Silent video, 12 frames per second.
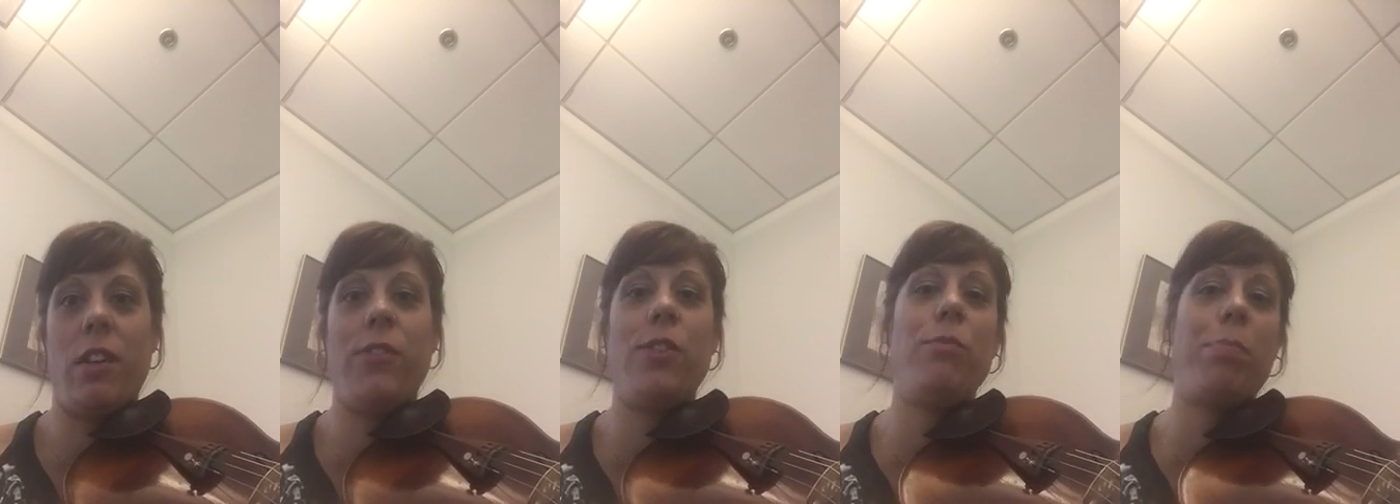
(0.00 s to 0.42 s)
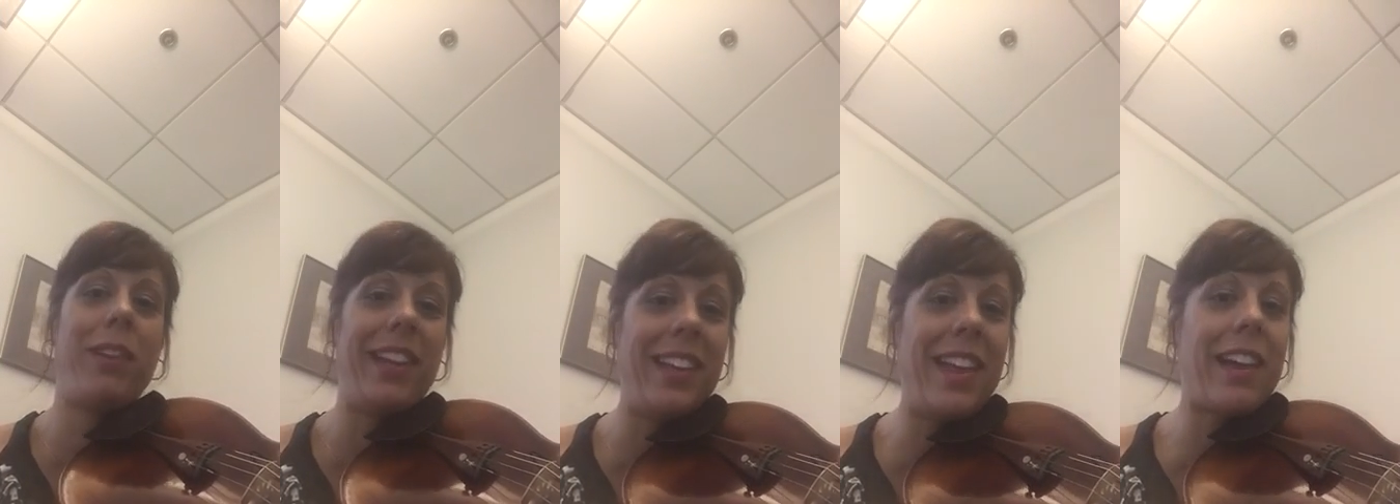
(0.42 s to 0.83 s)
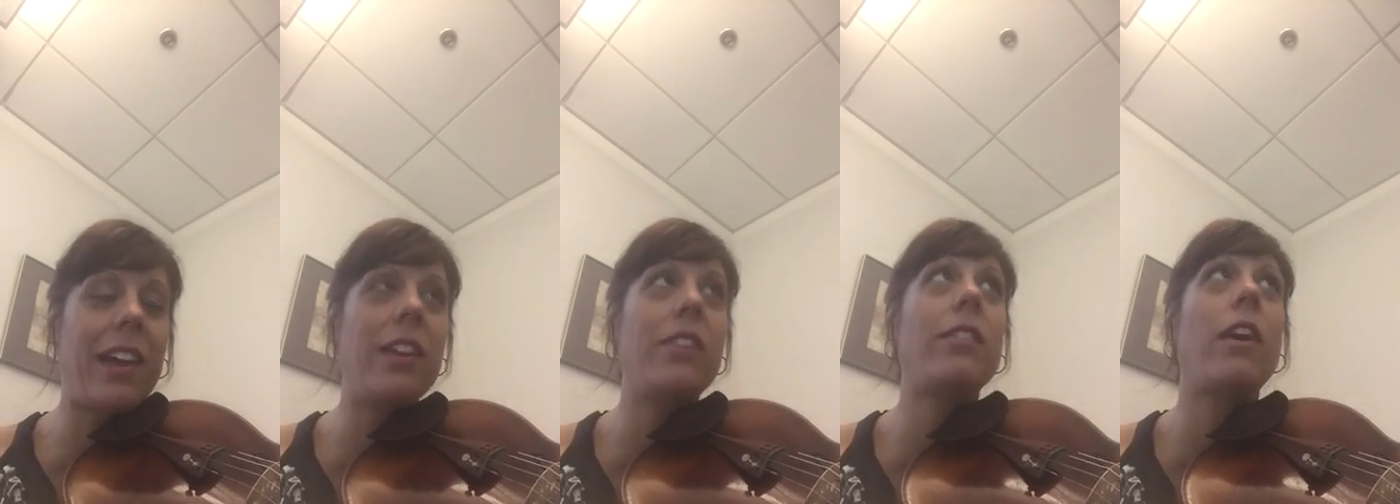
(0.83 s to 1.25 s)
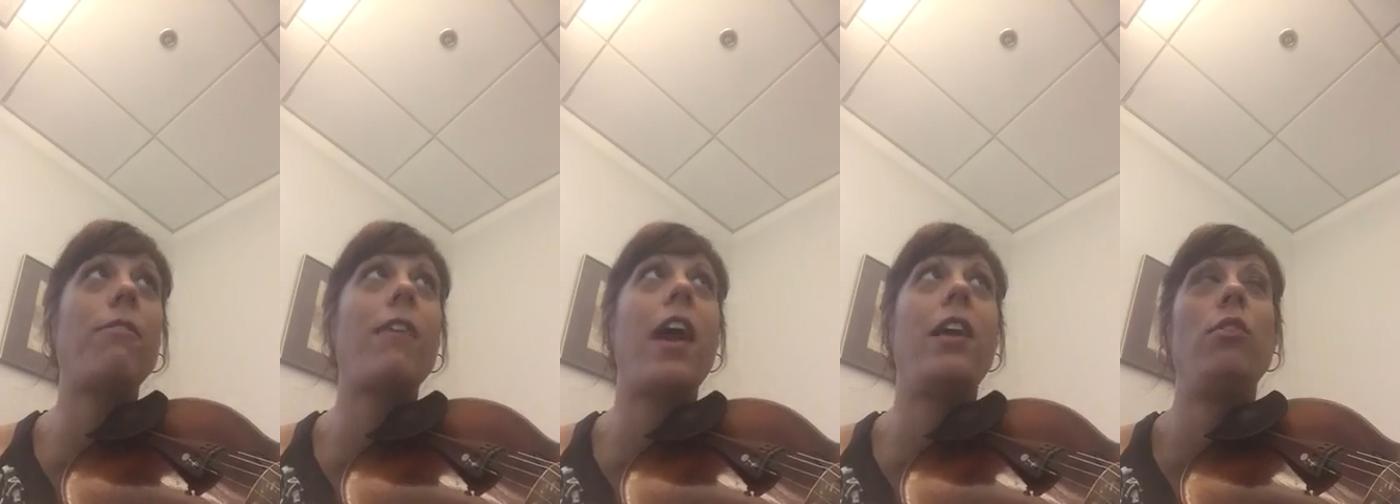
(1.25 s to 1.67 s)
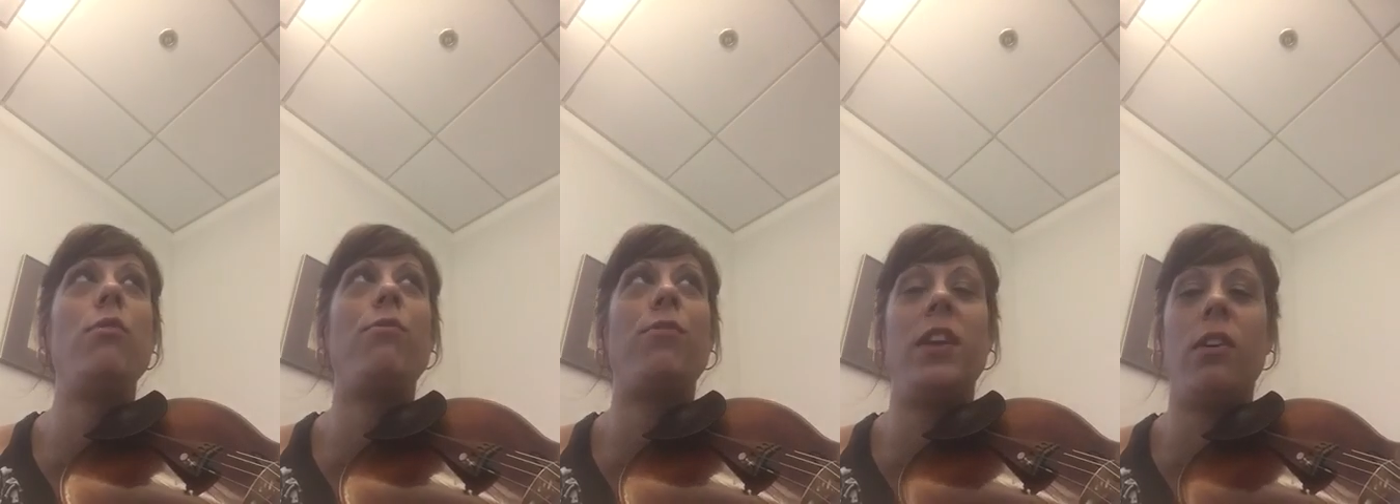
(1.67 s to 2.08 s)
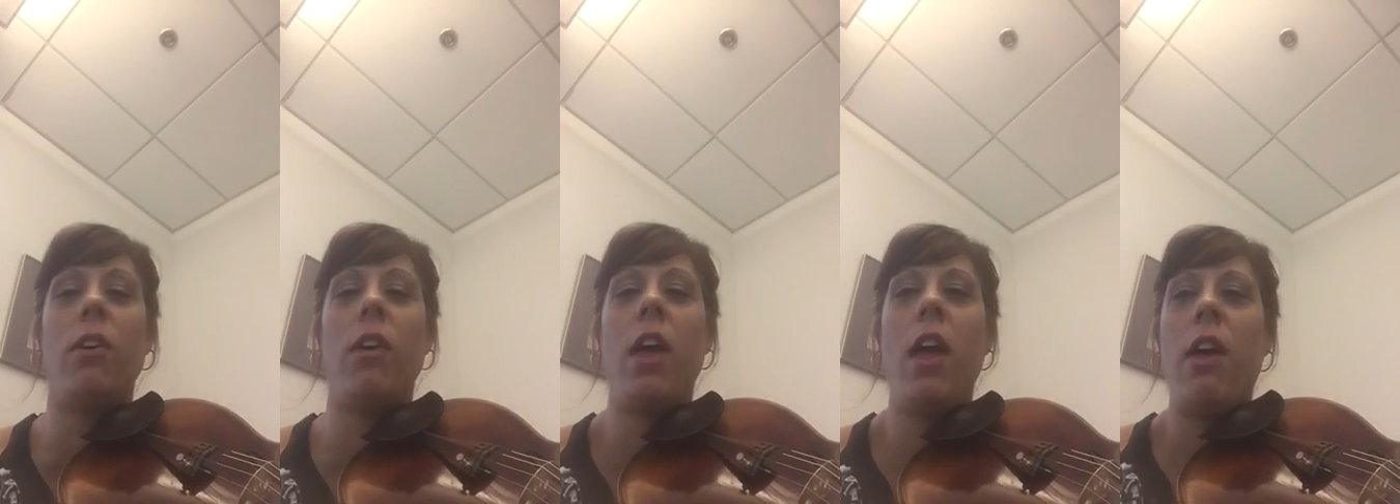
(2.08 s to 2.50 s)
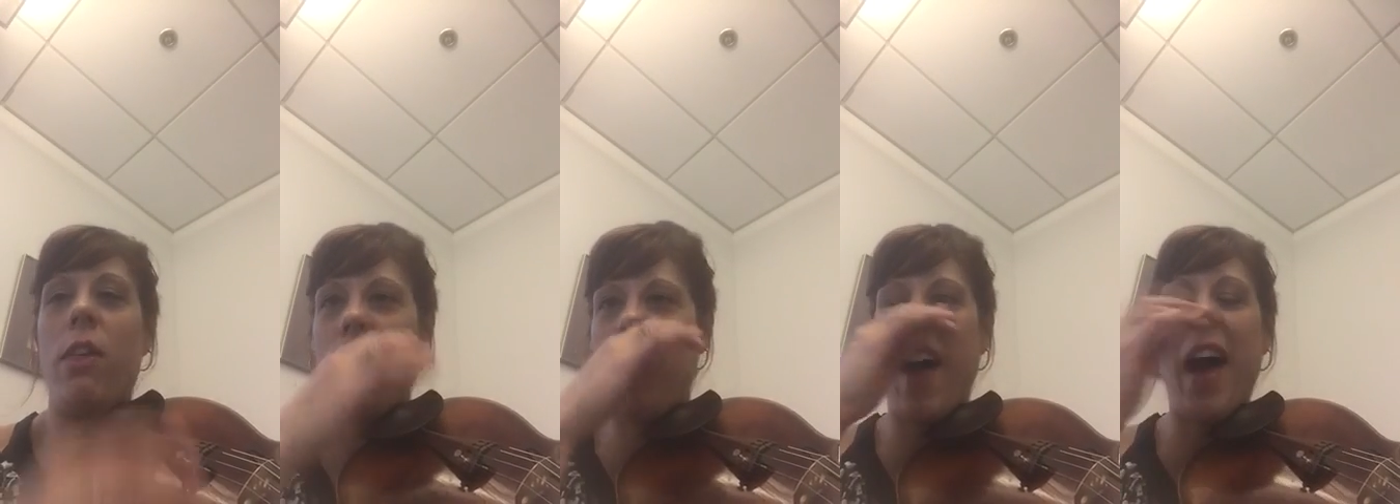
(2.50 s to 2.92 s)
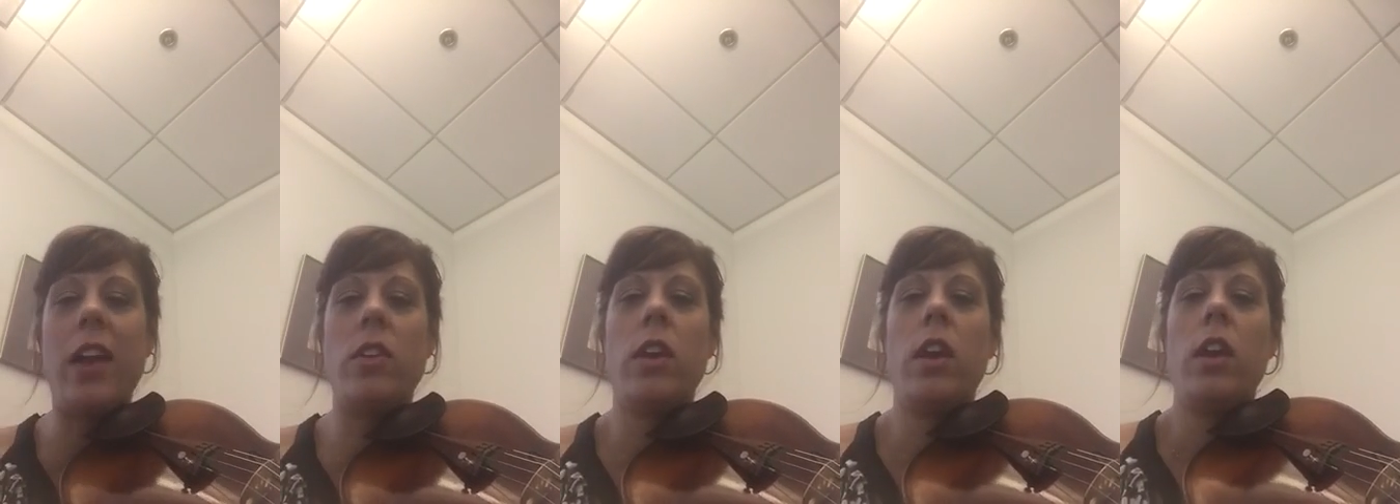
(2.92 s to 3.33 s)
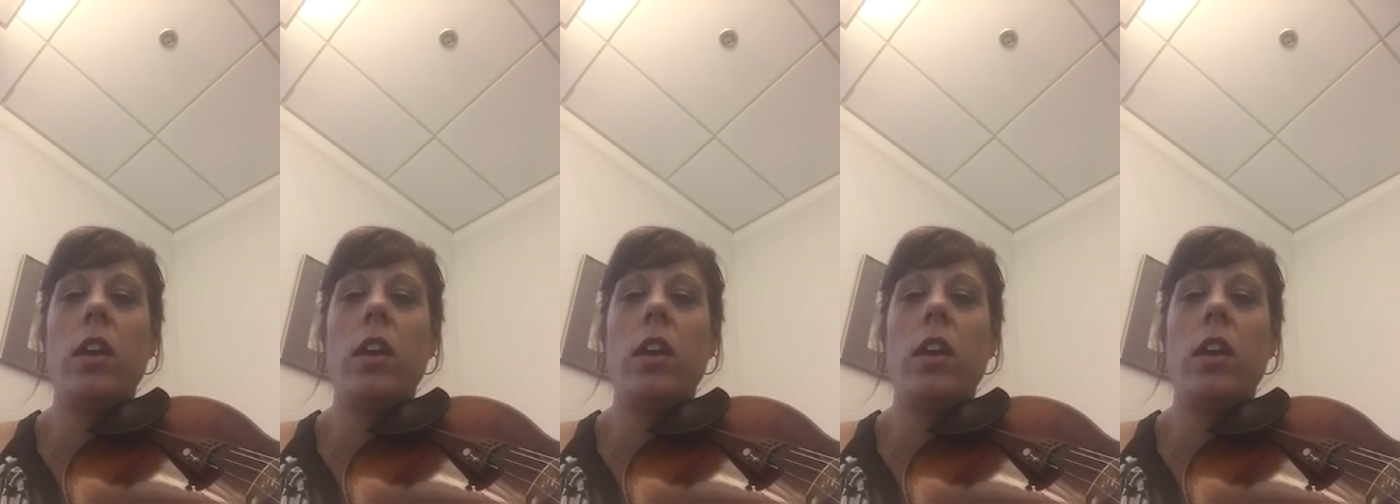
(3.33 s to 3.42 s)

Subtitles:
If you play that kind of stuff and you feel that